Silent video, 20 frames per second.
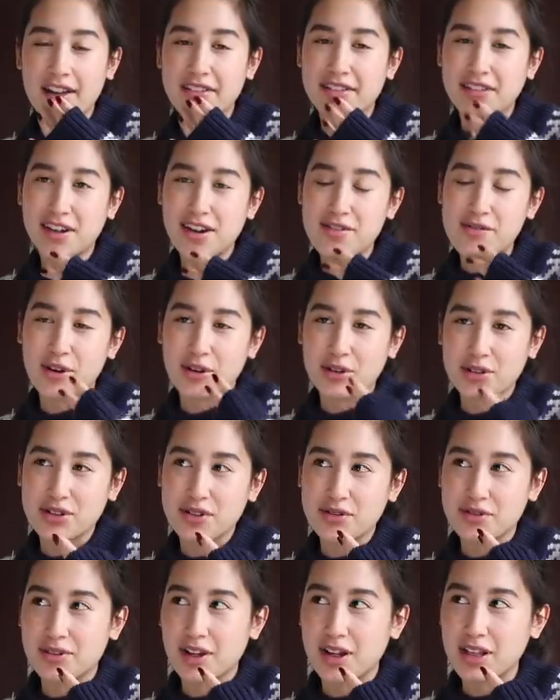I think I've also
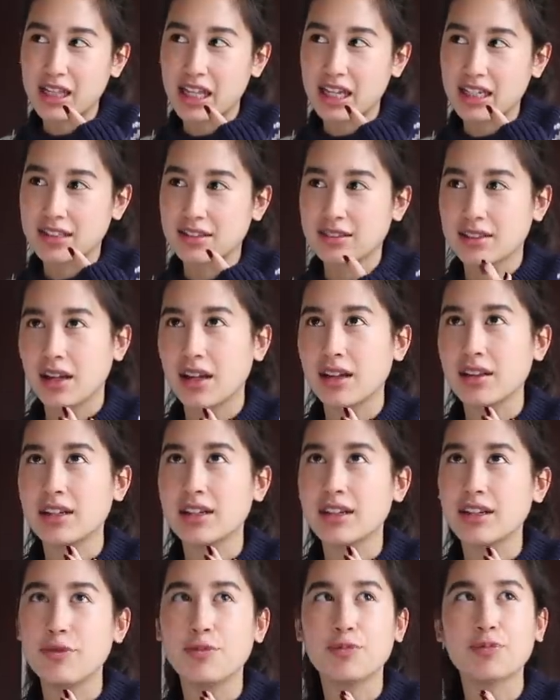felt like
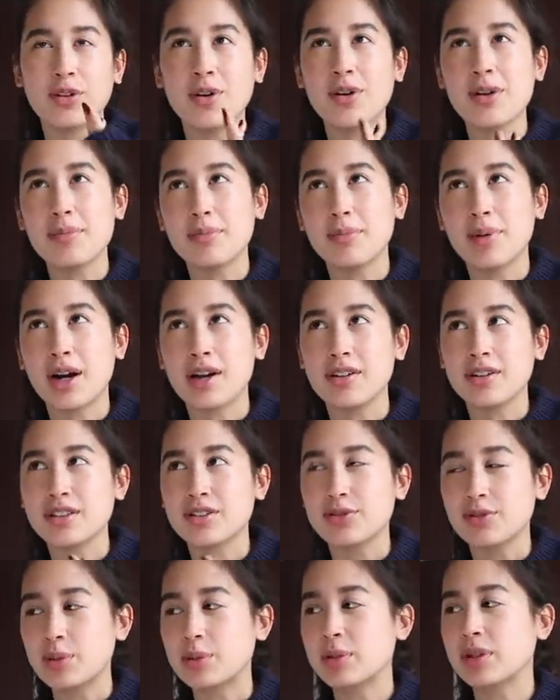slightly, not
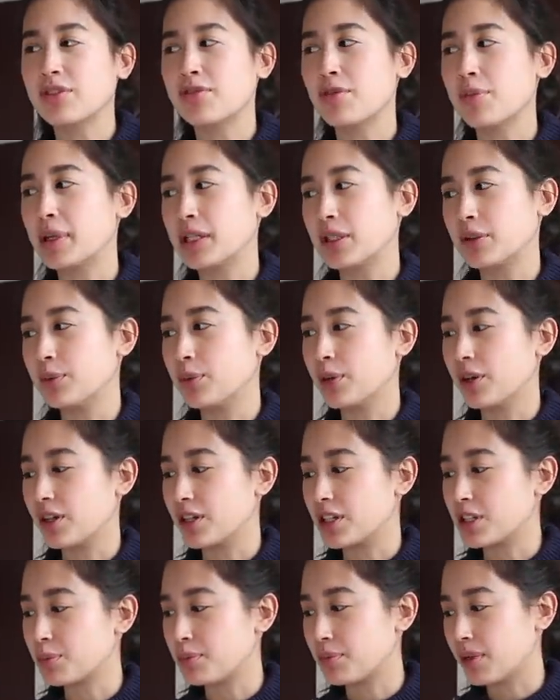embarrassed for want of a better
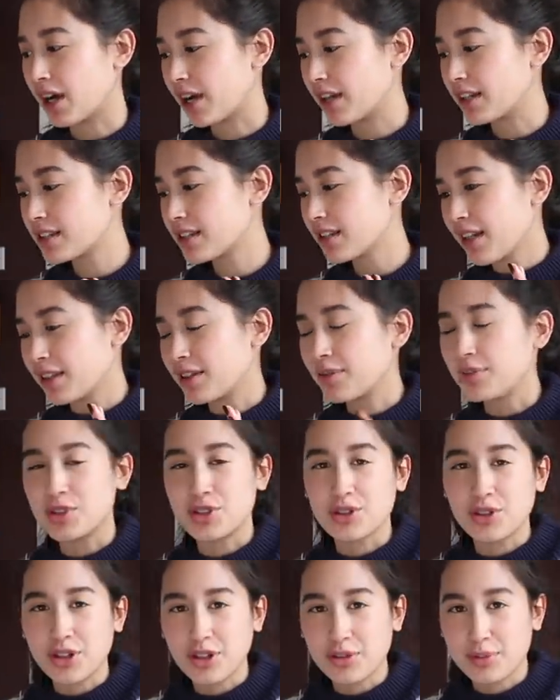word, but the
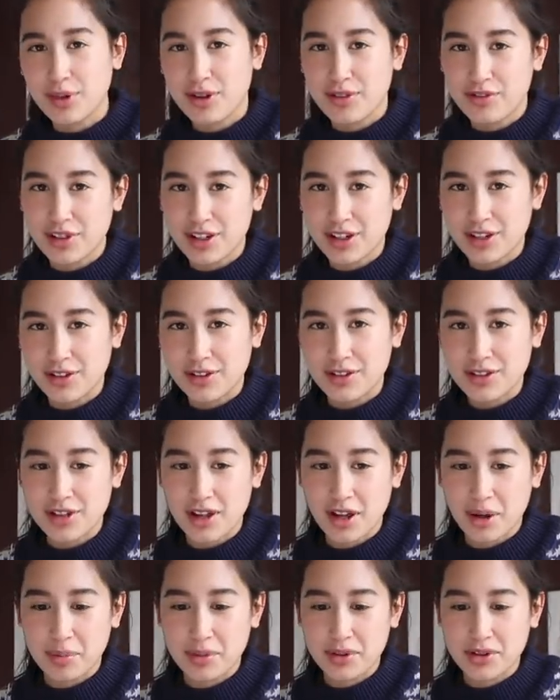majority of my videos
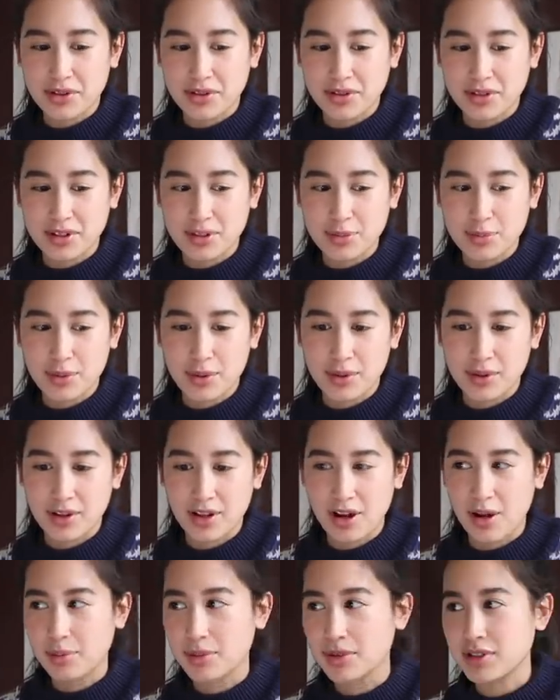up until this point,
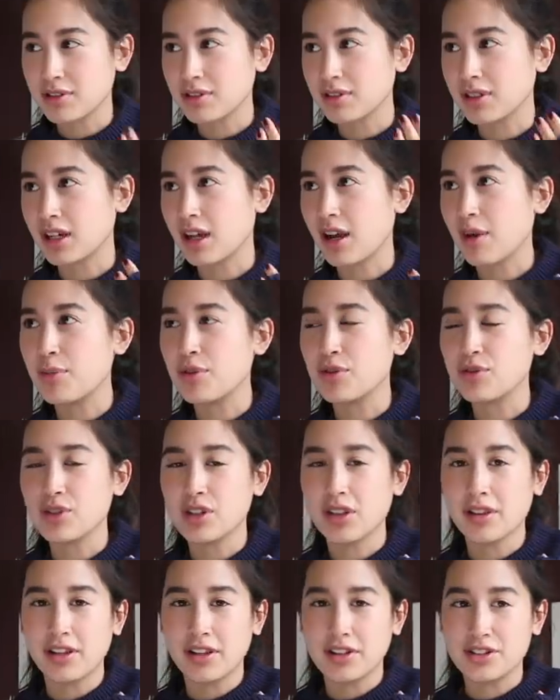up until like I moved
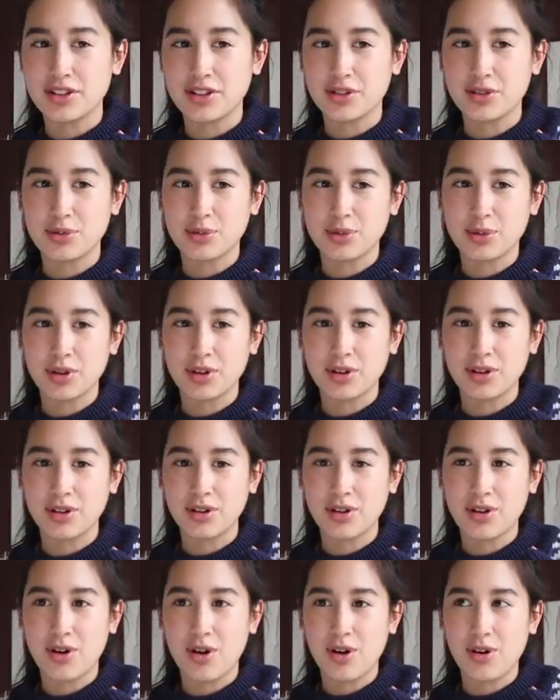to London, were
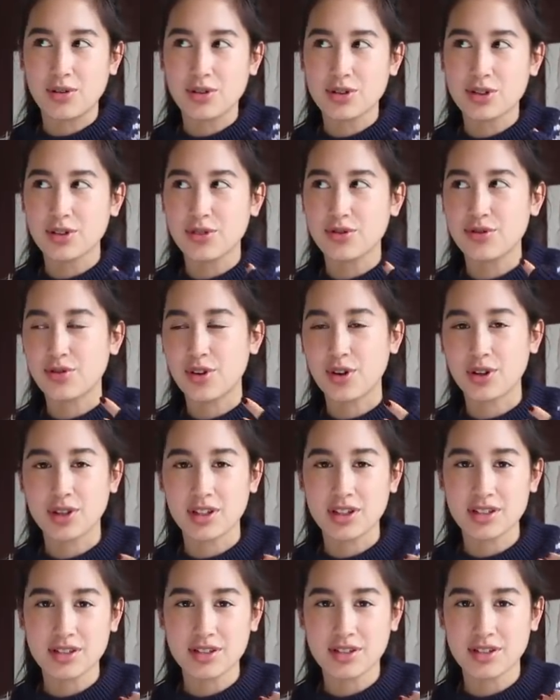also
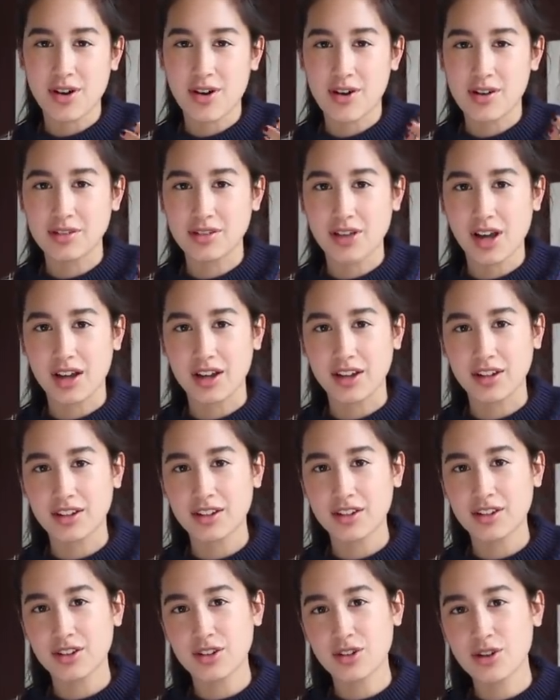focused on like
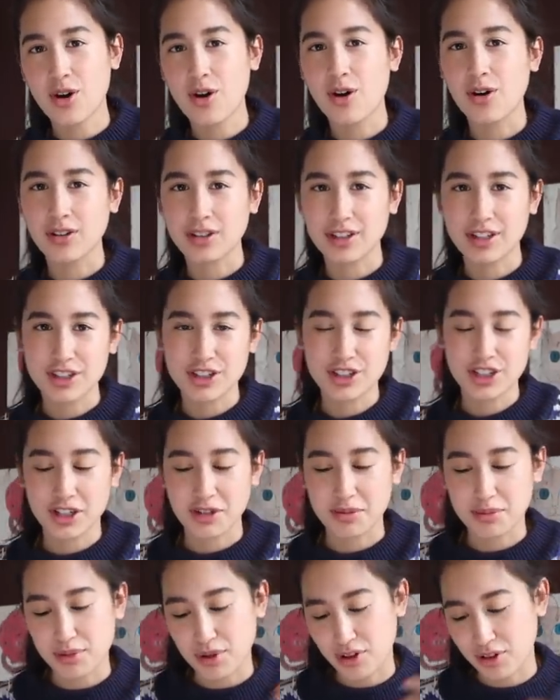college
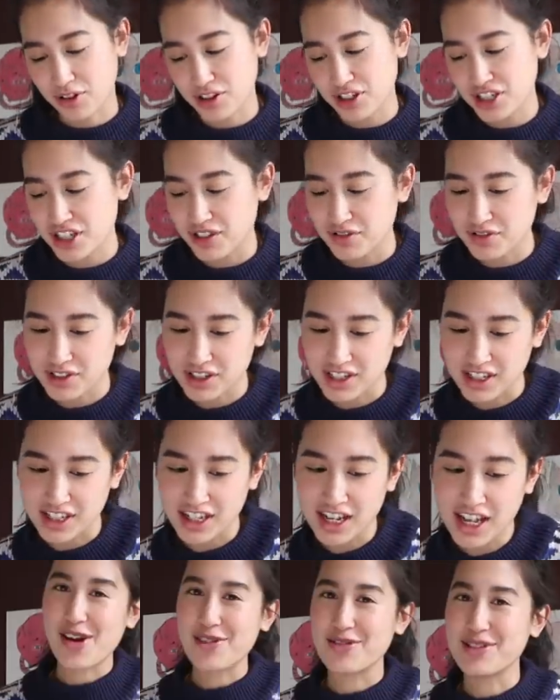and
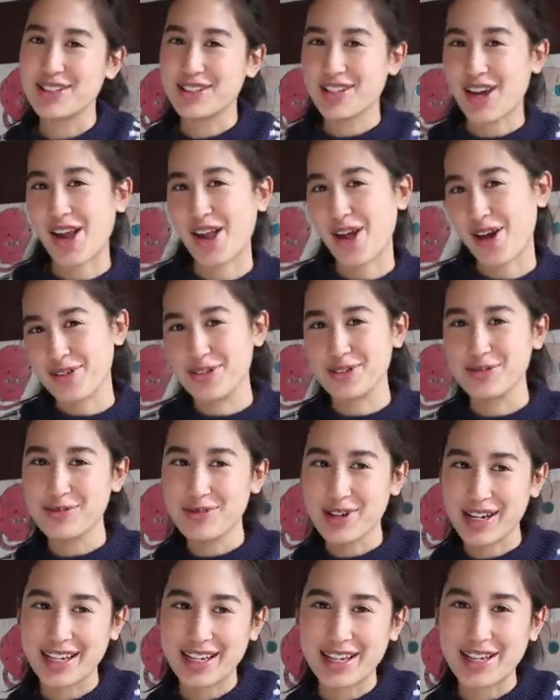productivity. Every day I was
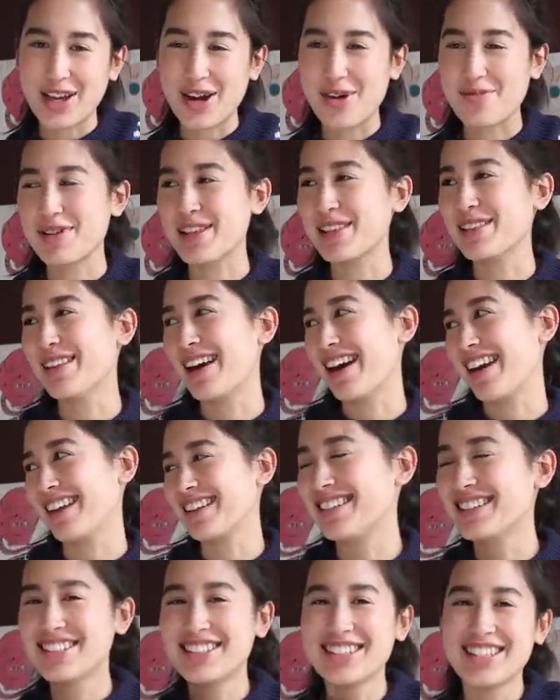waking up at like
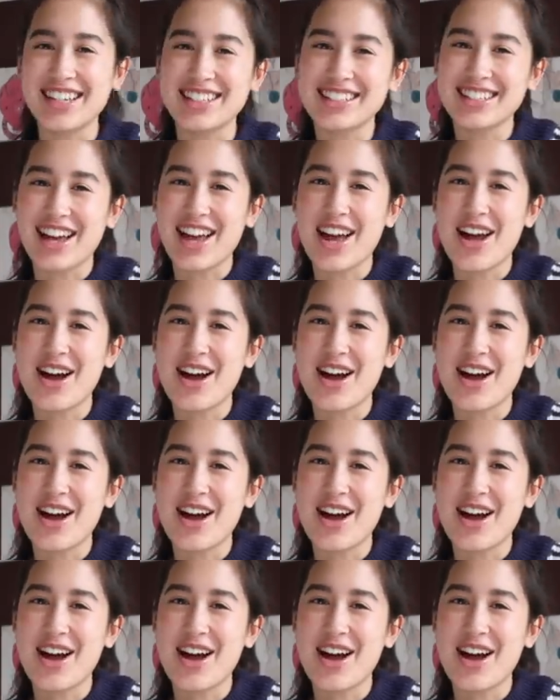6am